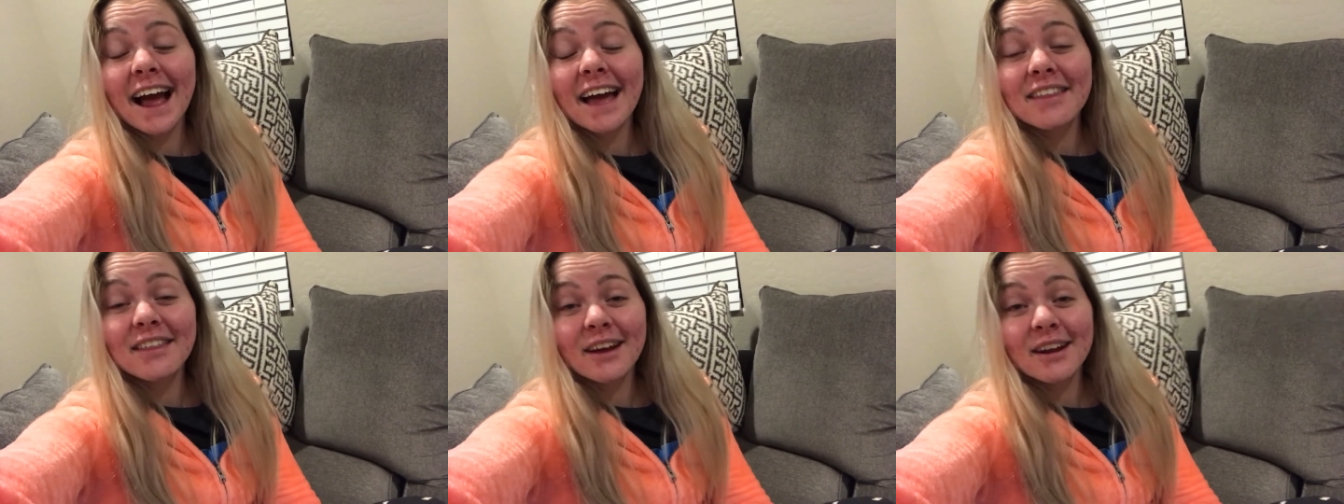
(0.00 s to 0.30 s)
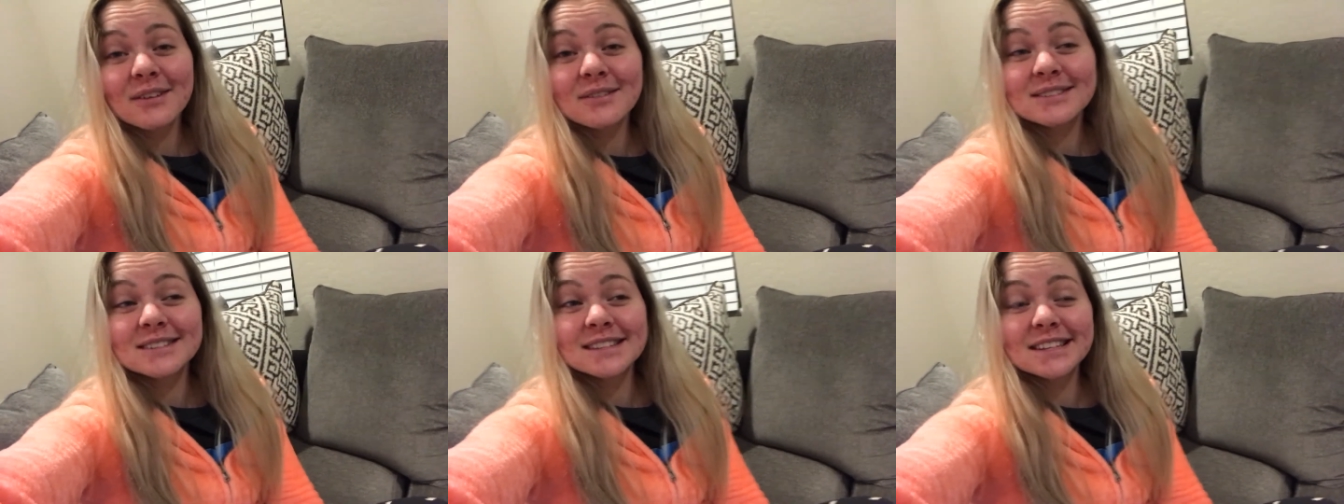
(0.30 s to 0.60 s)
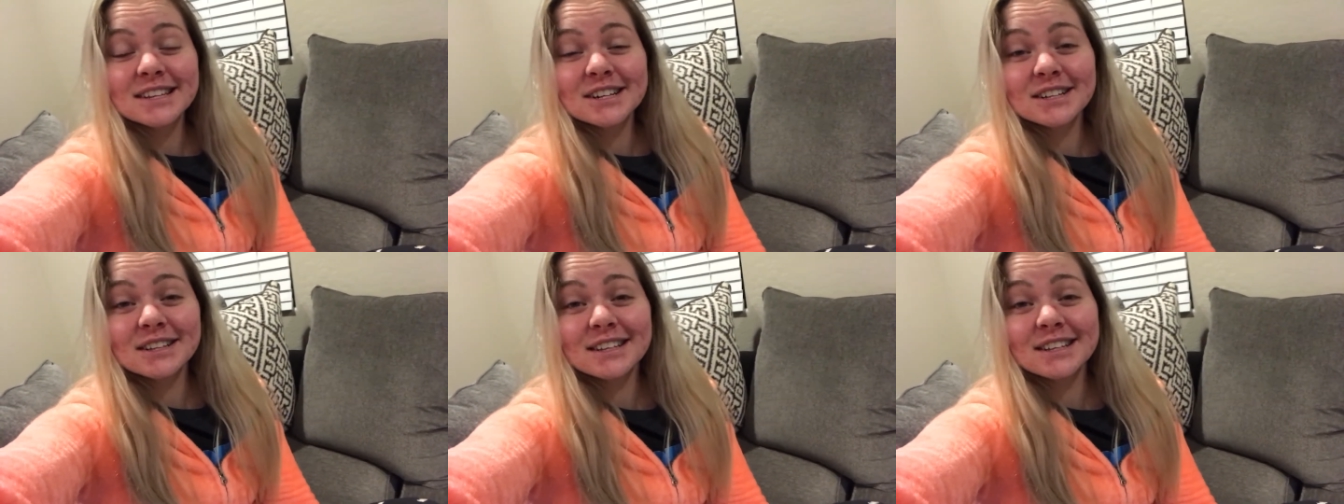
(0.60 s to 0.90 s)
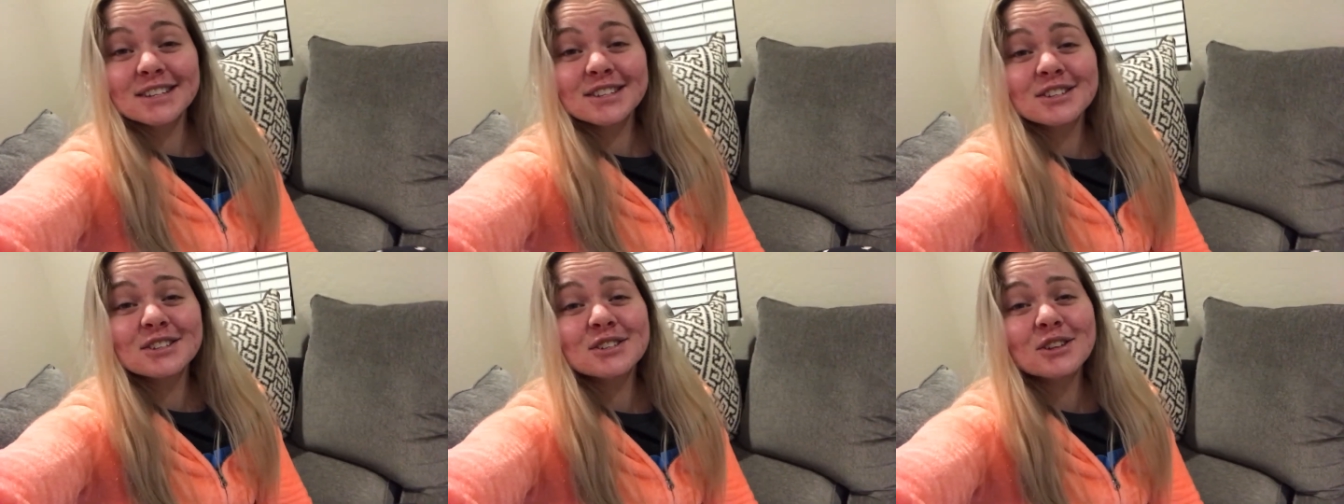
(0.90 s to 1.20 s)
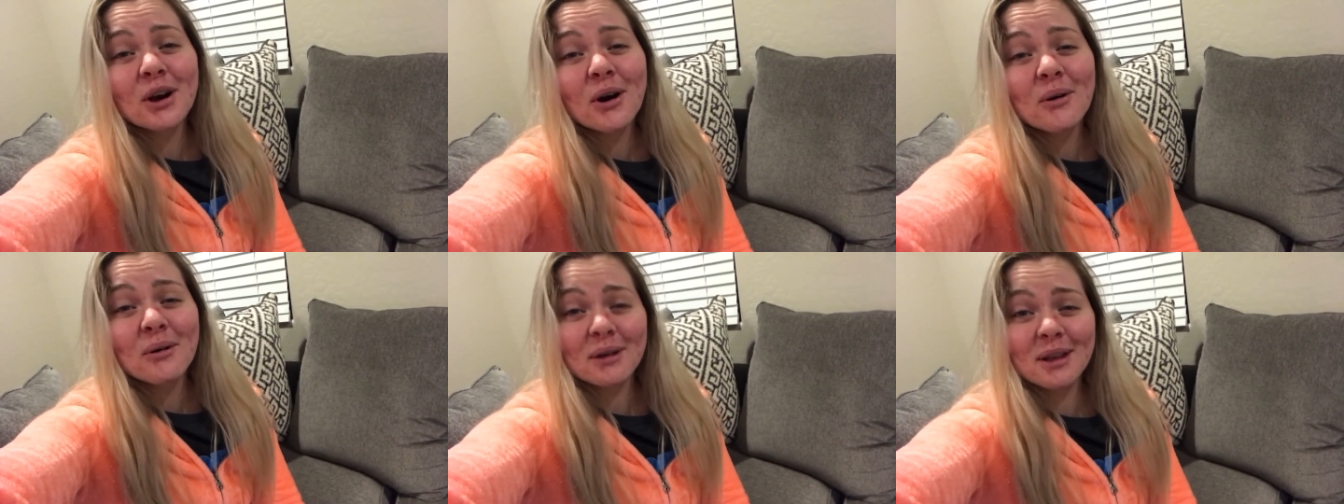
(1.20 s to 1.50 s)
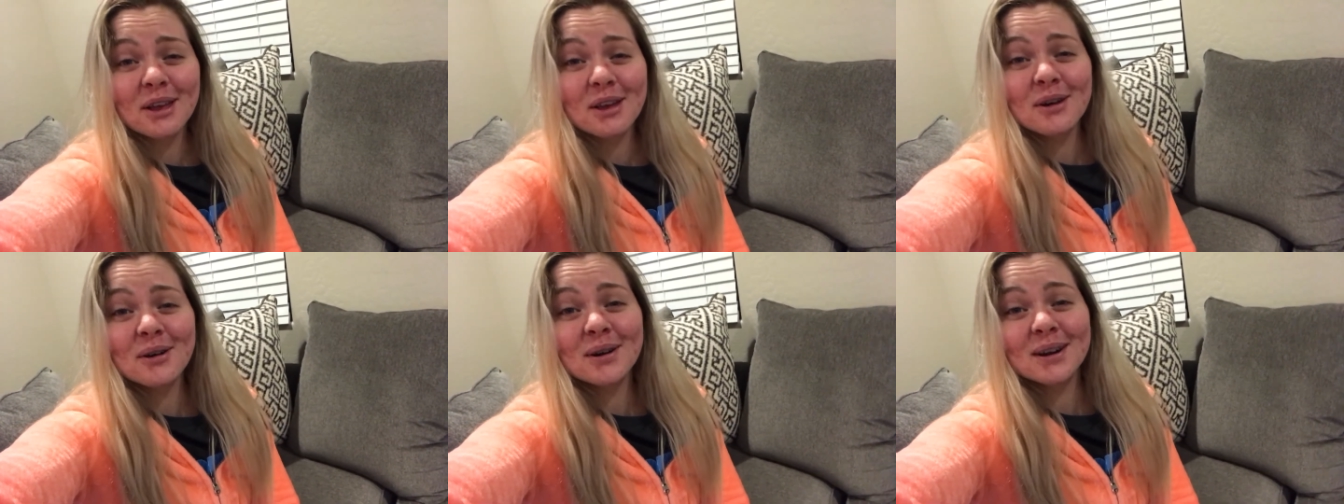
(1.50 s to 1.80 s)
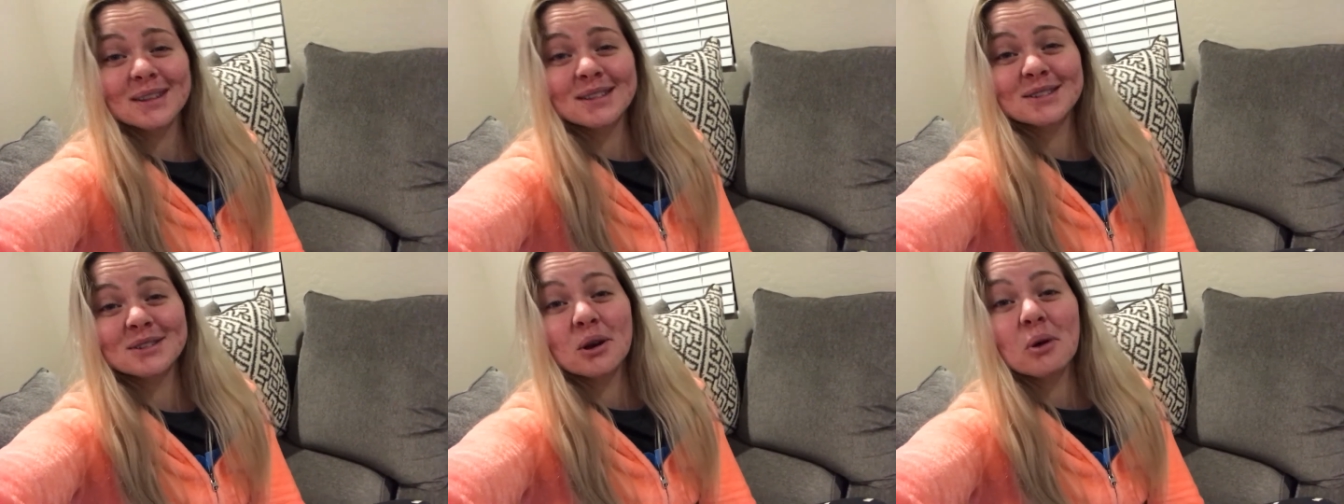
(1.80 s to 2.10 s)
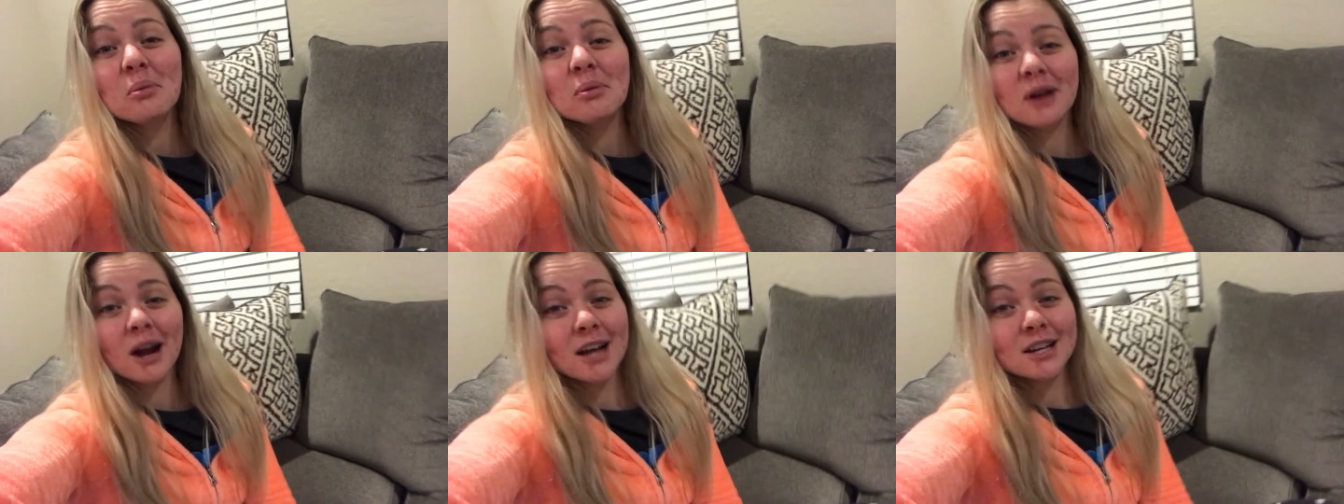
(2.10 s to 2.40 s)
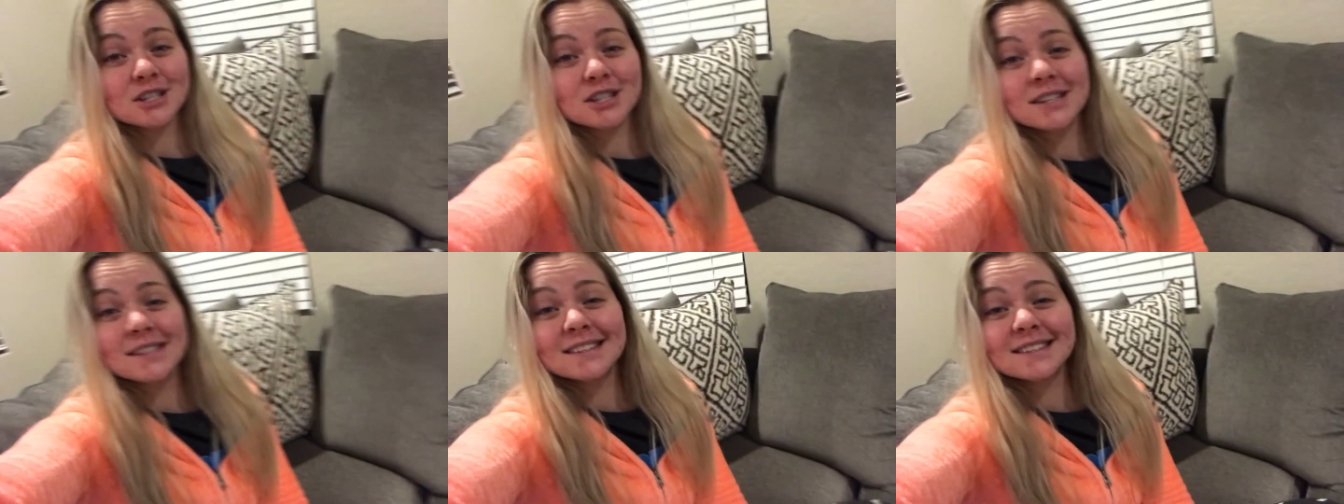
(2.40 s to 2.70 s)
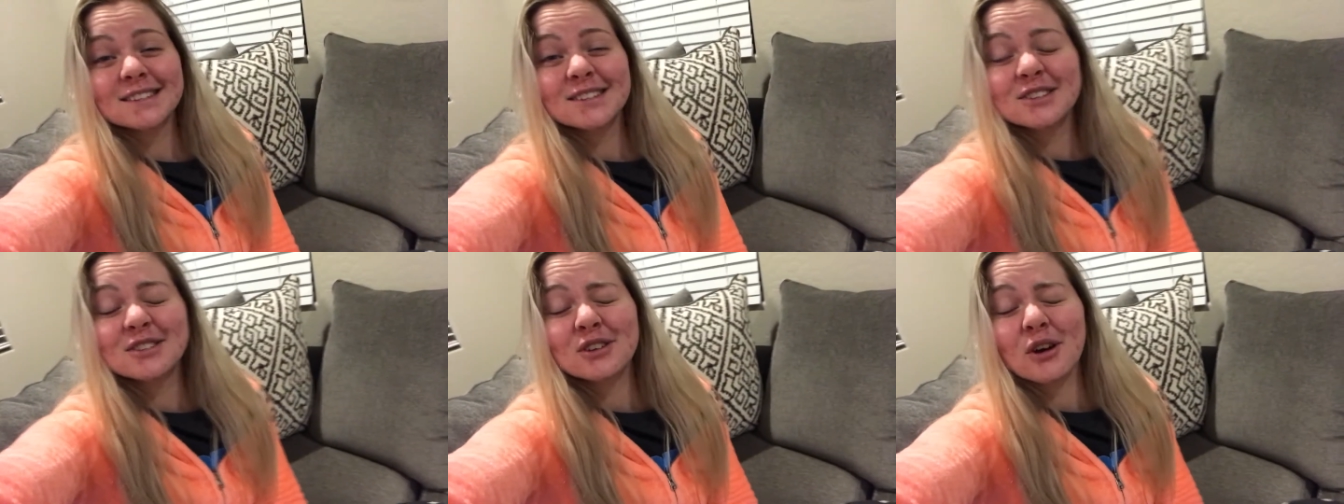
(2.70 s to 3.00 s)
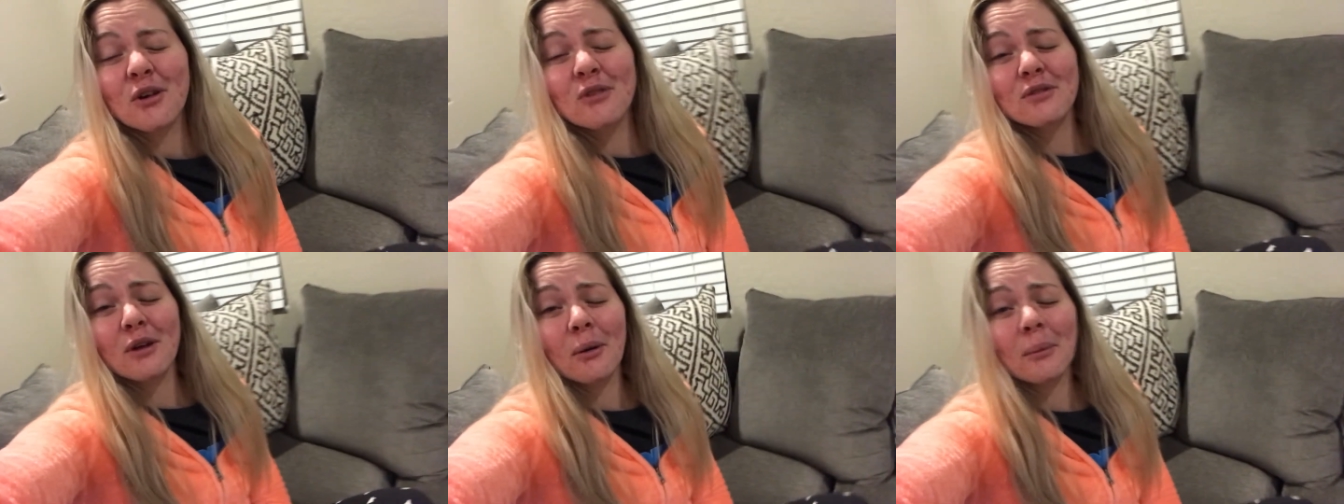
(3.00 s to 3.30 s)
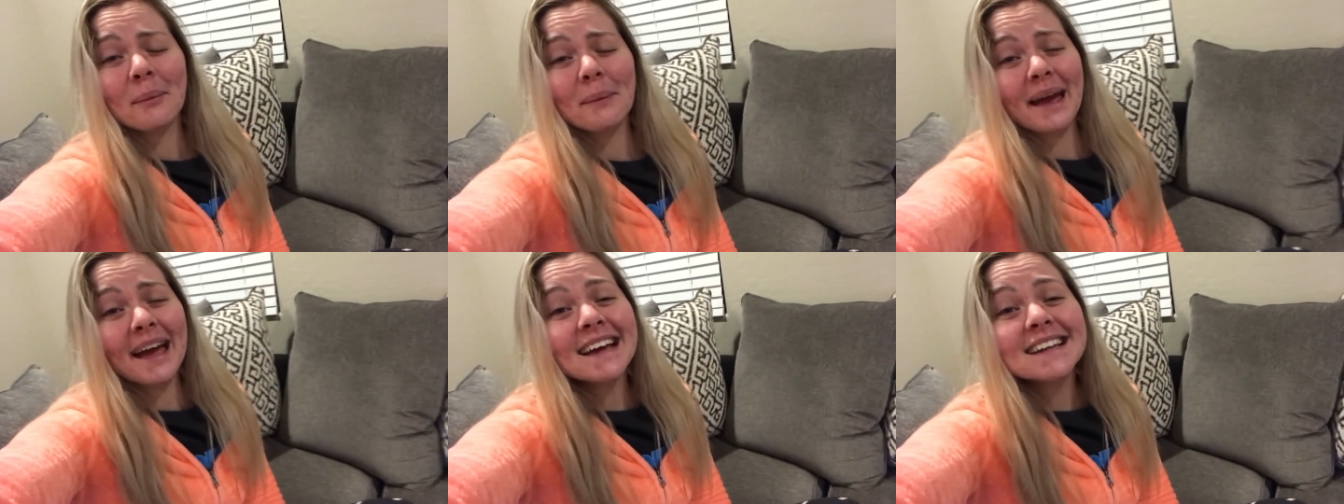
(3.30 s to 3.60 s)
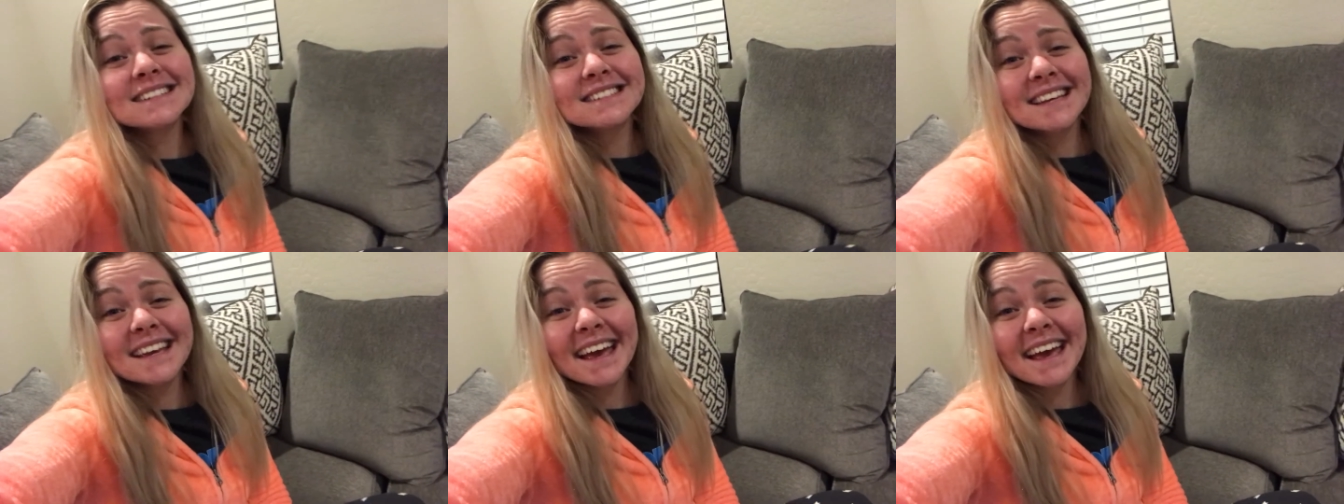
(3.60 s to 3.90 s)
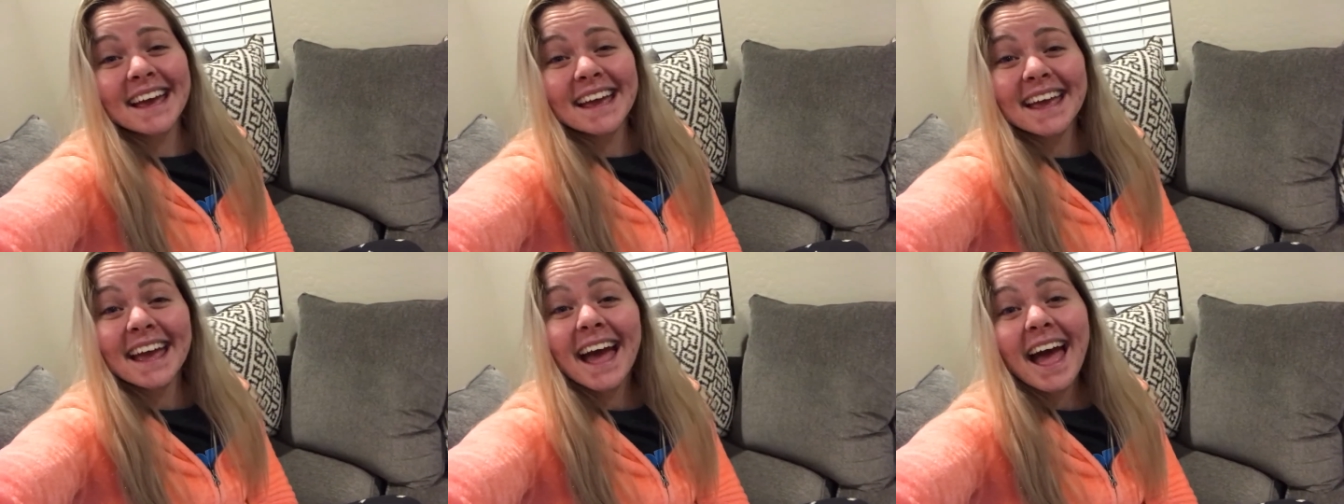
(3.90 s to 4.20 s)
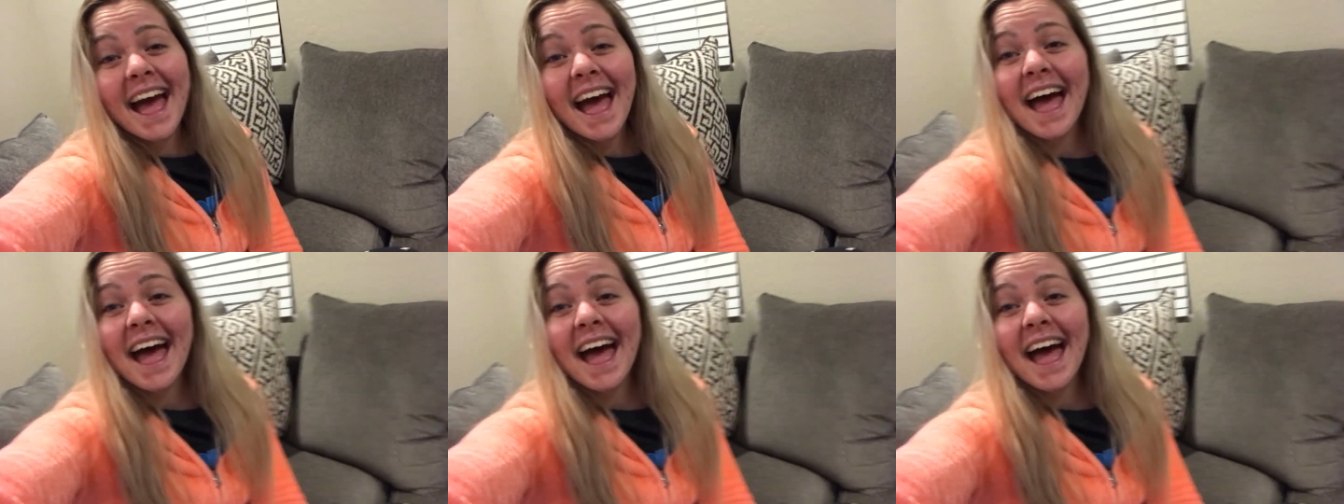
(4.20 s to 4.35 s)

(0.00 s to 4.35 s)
I thought it was literally so cute and so precious and so romantic.